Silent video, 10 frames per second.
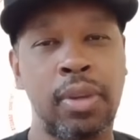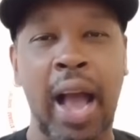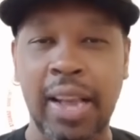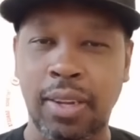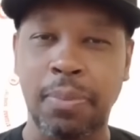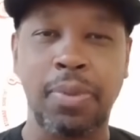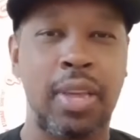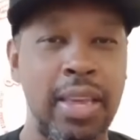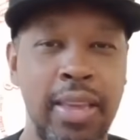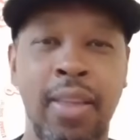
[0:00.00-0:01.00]
gossip,
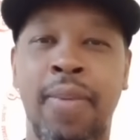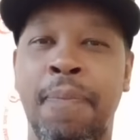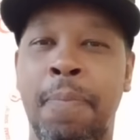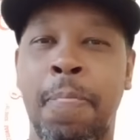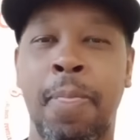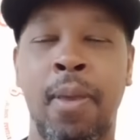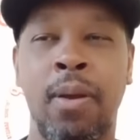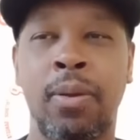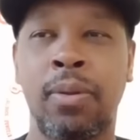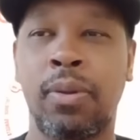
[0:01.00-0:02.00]
tea.
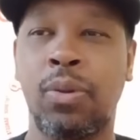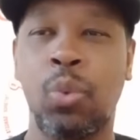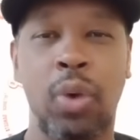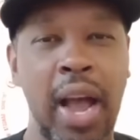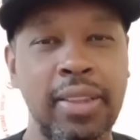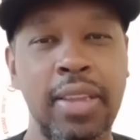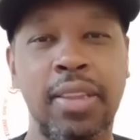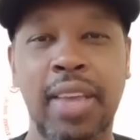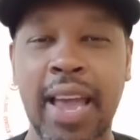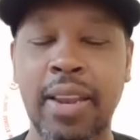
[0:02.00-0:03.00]
You got to
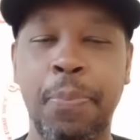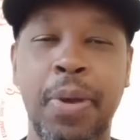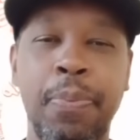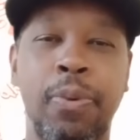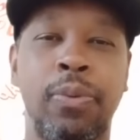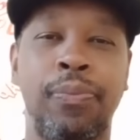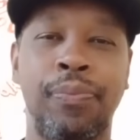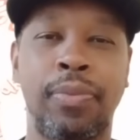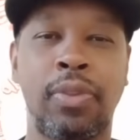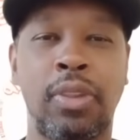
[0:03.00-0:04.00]
entertain the people.
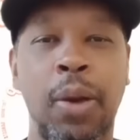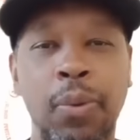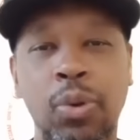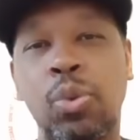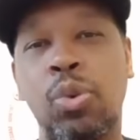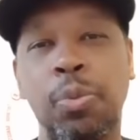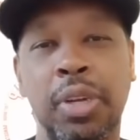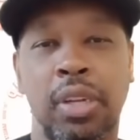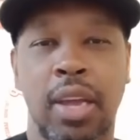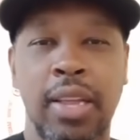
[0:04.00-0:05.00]
That's what YouTube
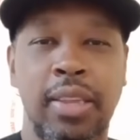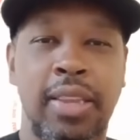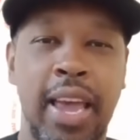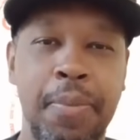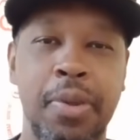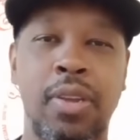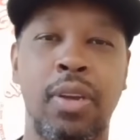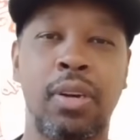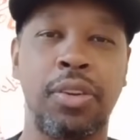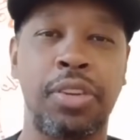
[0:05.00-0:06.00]
is, an entertainment
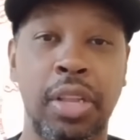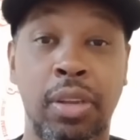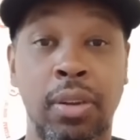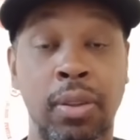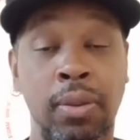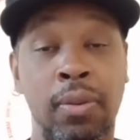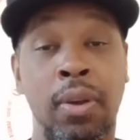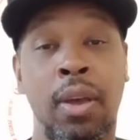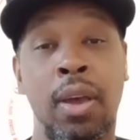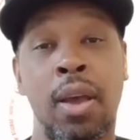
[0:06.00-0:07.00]
center.
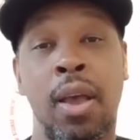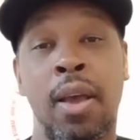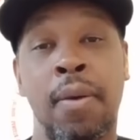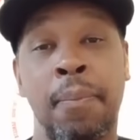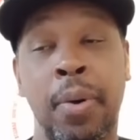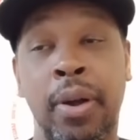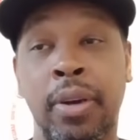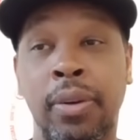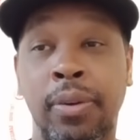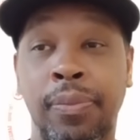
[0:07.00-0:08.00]

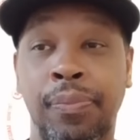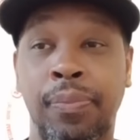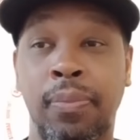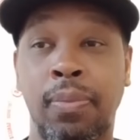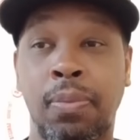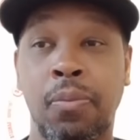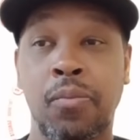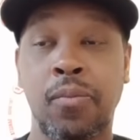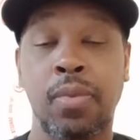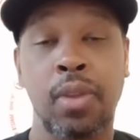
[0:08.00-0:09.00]
But,
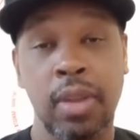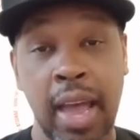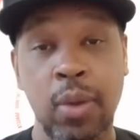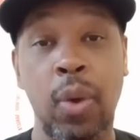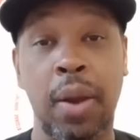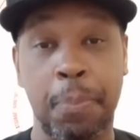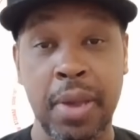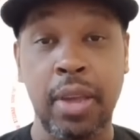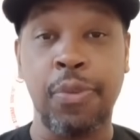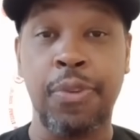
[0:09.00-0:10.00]
yeah, you got a
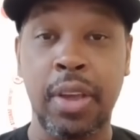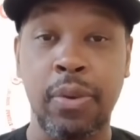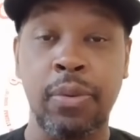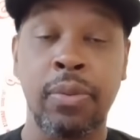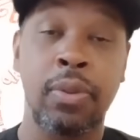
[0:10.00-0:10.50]
pinky finger